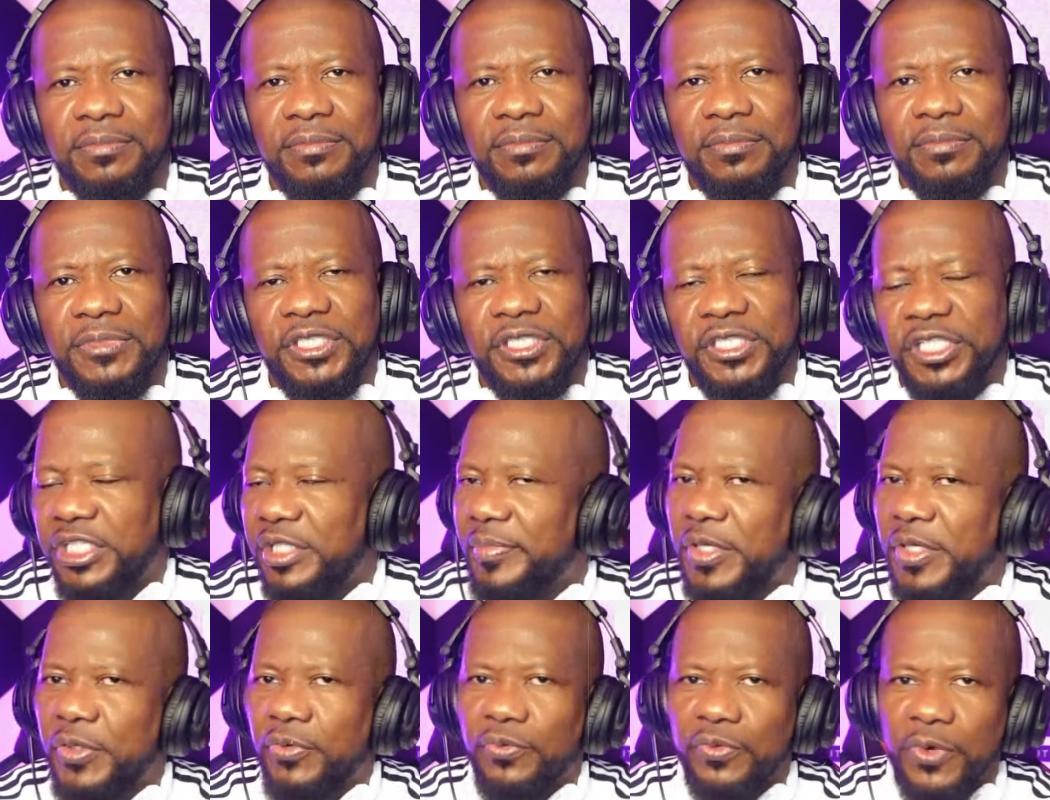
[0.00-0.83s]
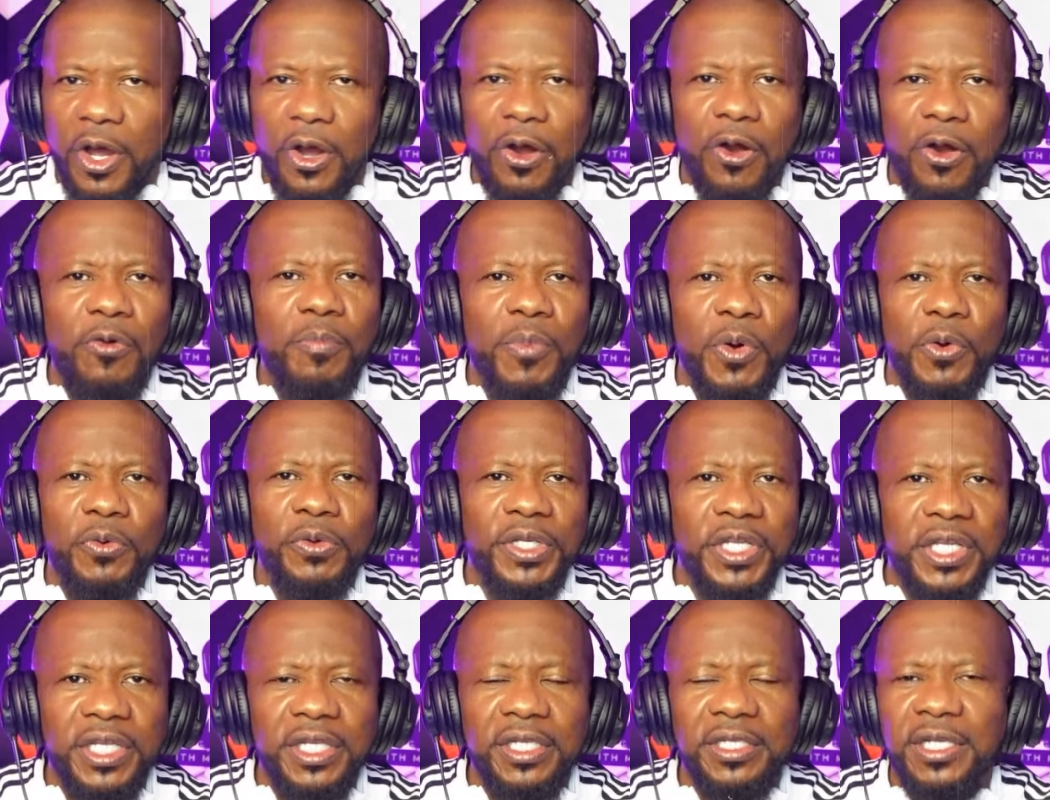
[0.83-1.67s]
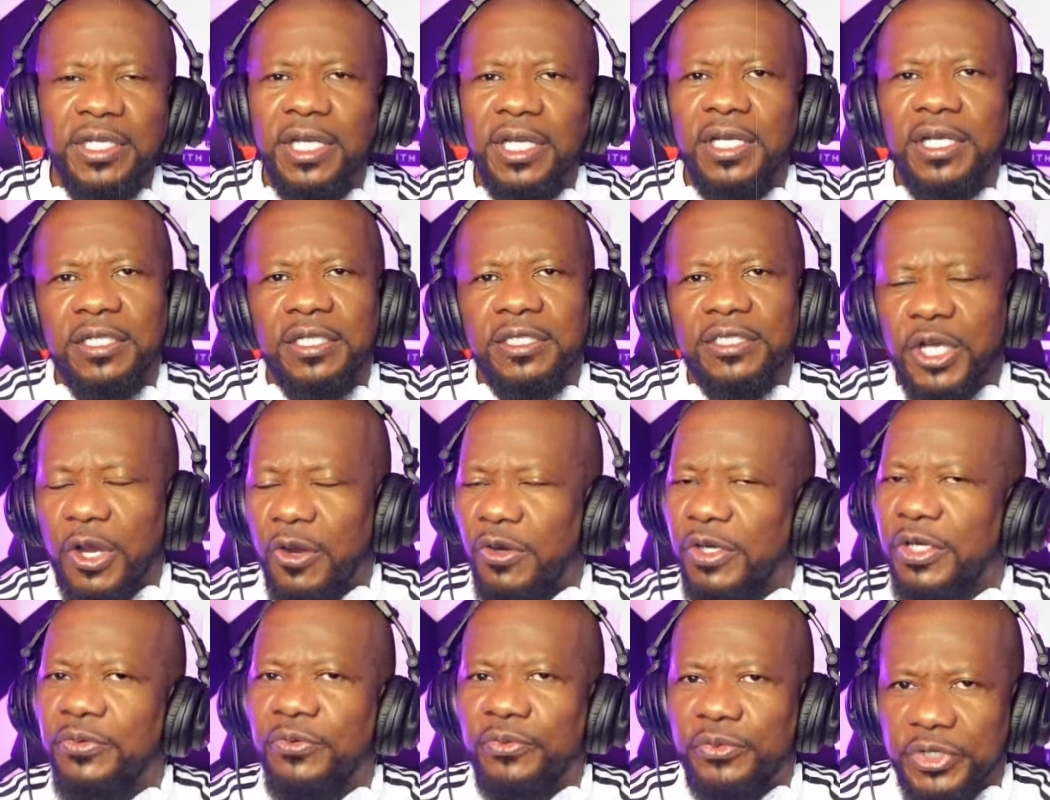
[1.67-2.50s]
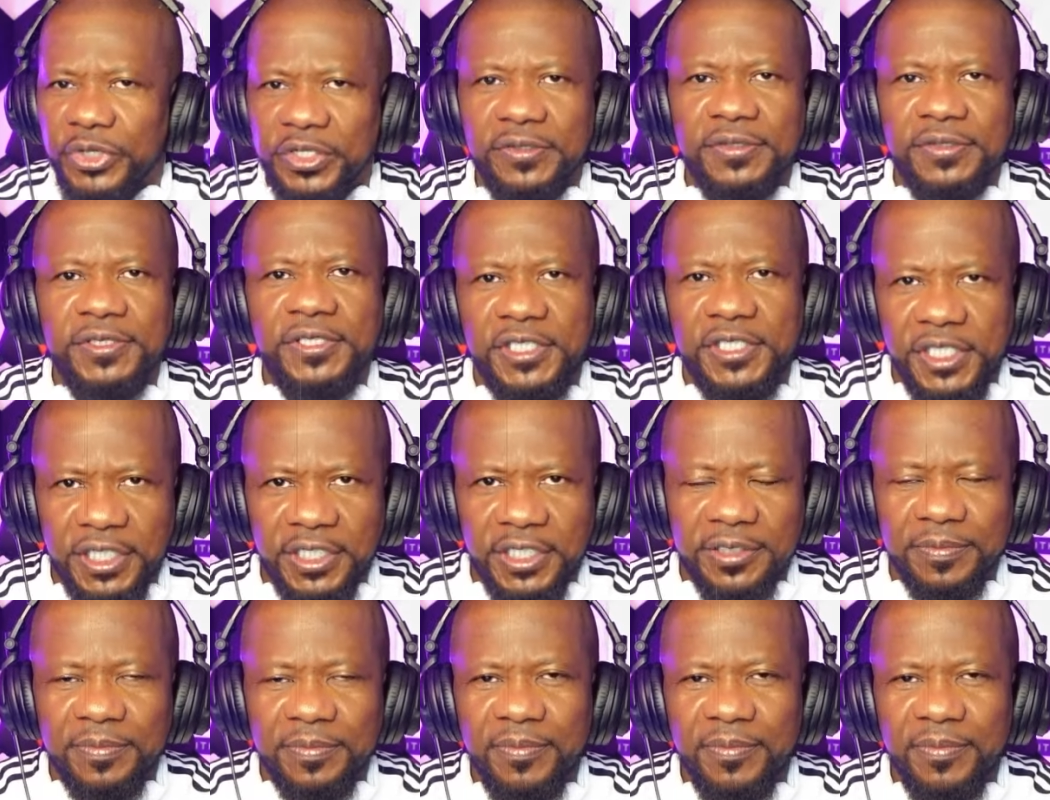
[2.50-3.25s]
She need to be raw Monique talking real shit,